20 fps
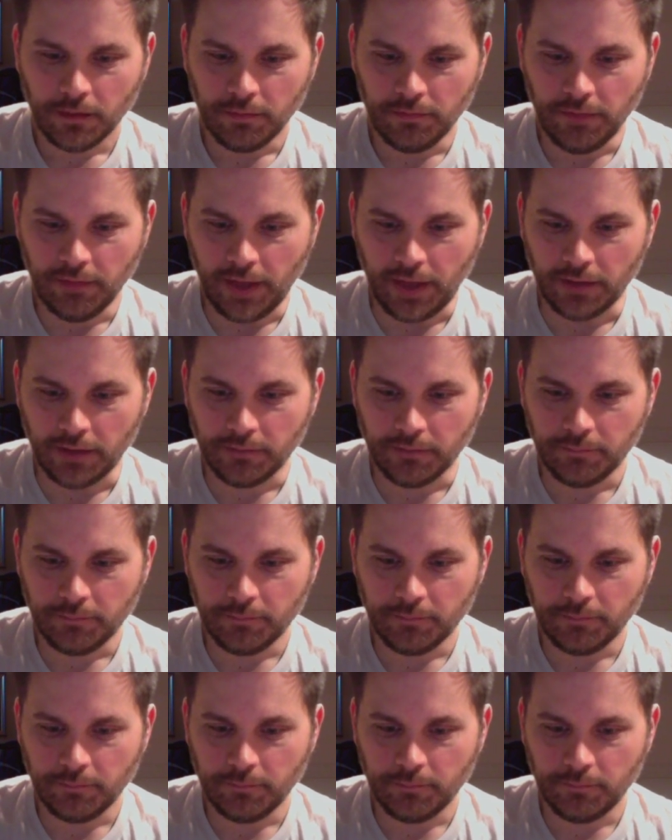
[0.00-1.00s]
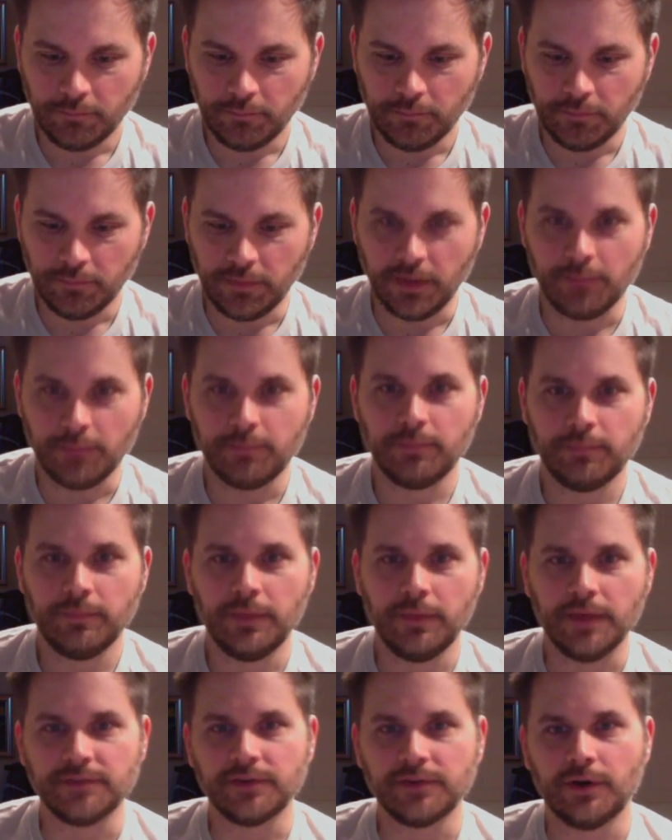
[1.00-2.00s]
that they
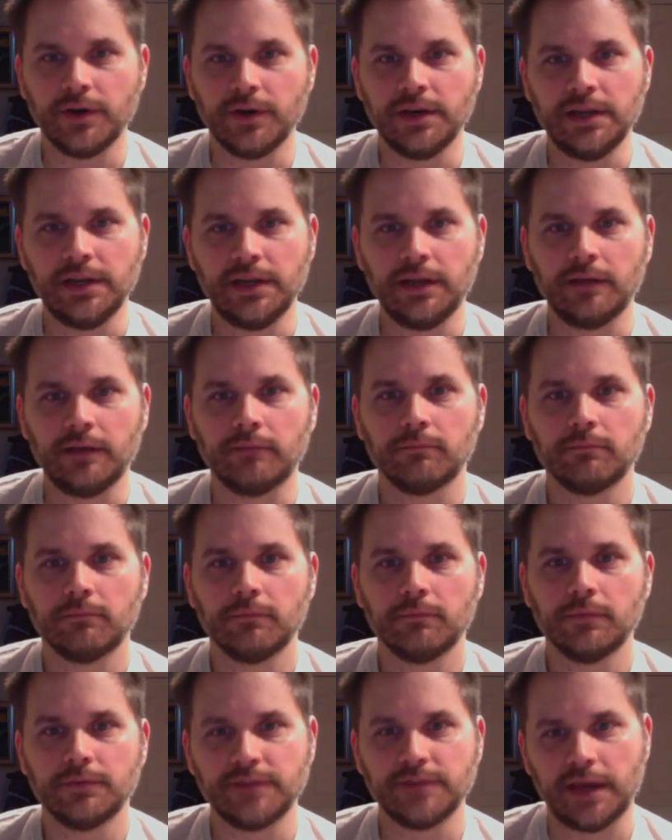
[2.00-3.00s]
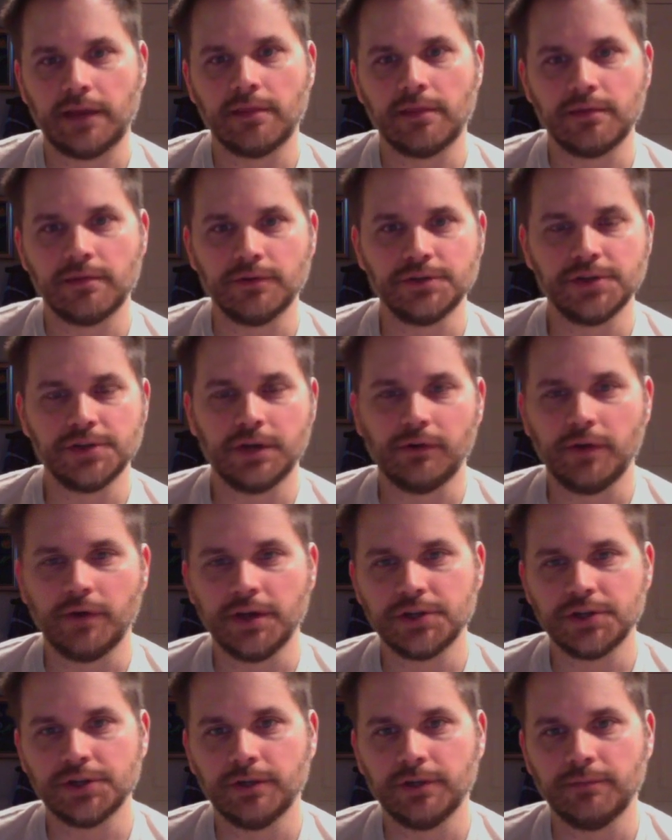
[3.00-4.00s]
they started eating the second, third
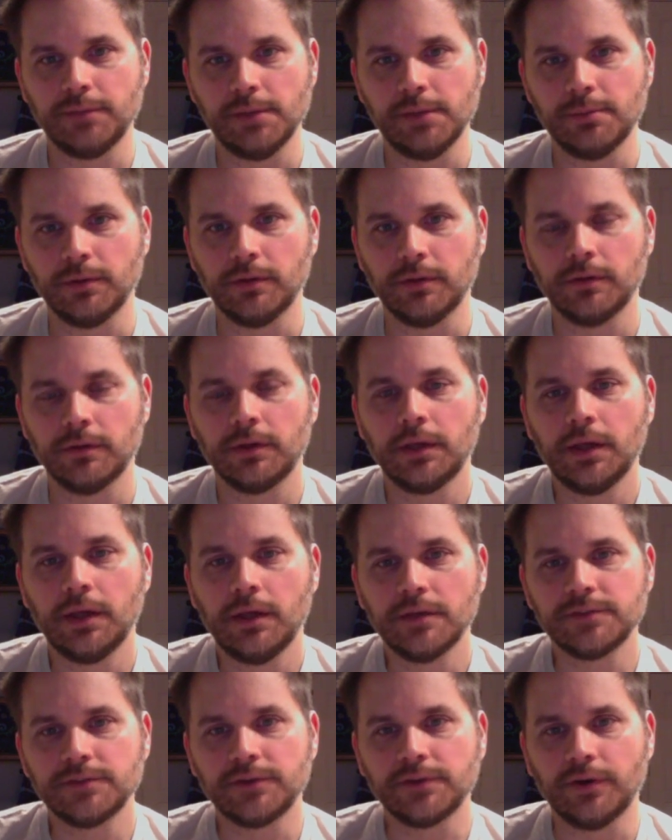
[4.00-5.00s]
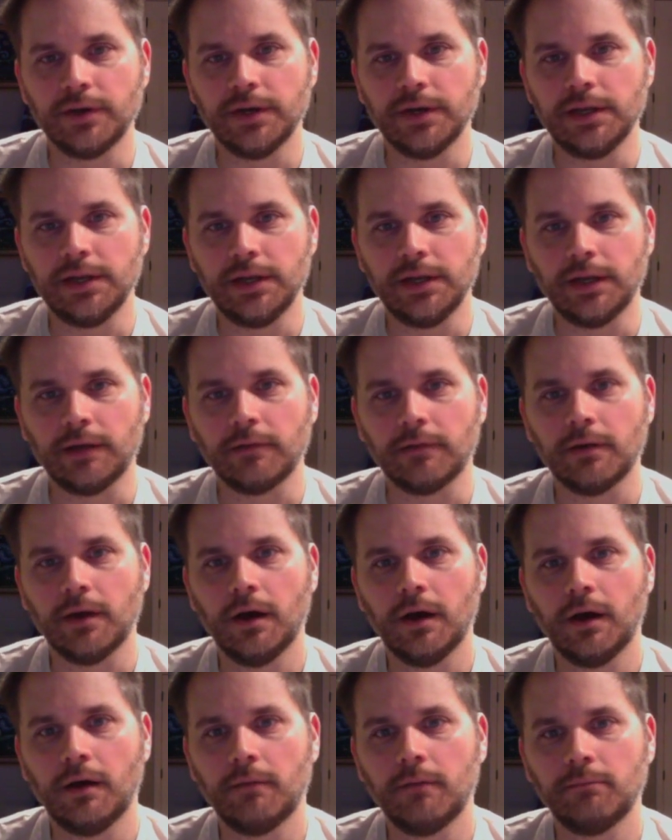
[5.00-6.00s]
generation of people started eating
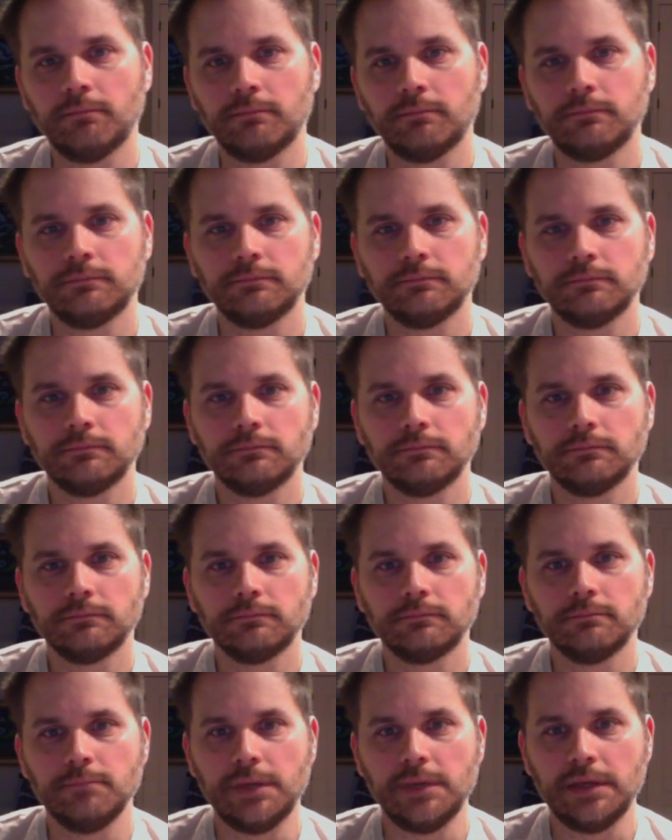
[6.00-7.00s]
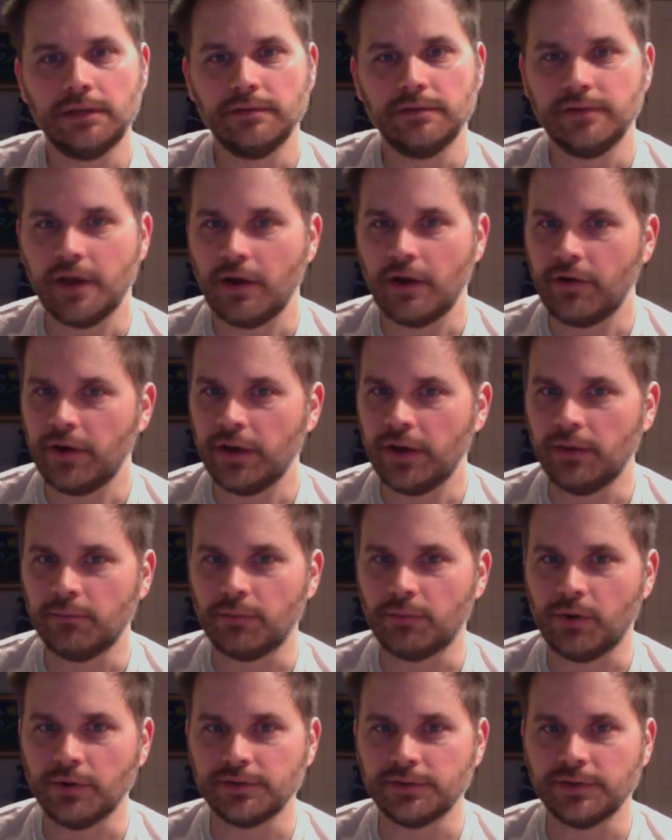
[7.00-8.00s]
um, meat and dairy and
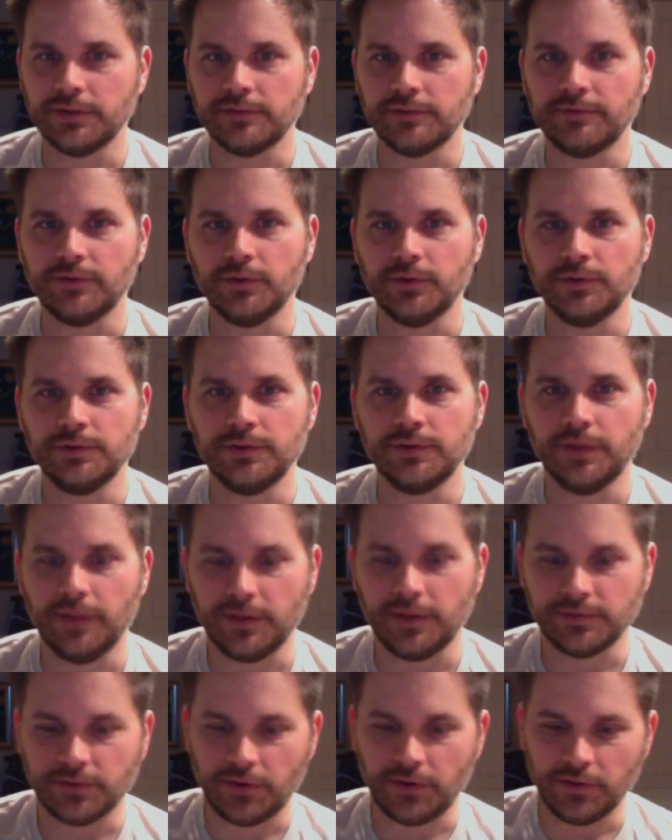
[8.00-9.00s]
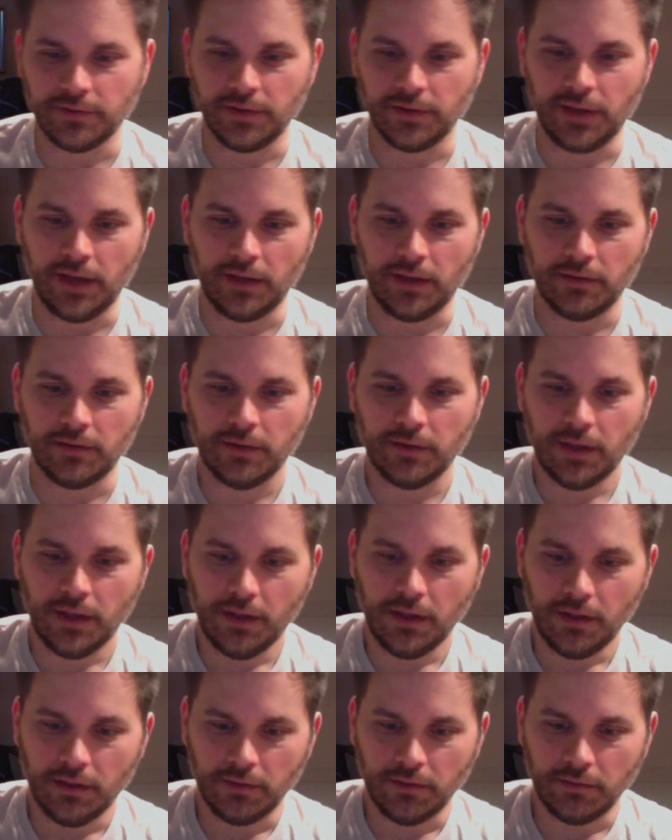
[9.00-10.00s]
processed foods, and they started to get
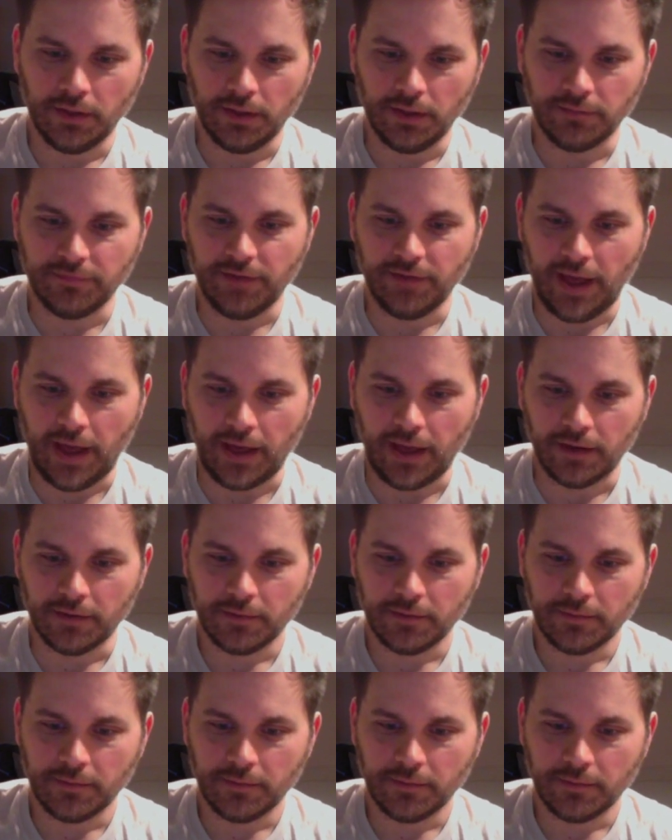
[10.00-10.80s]
get fat.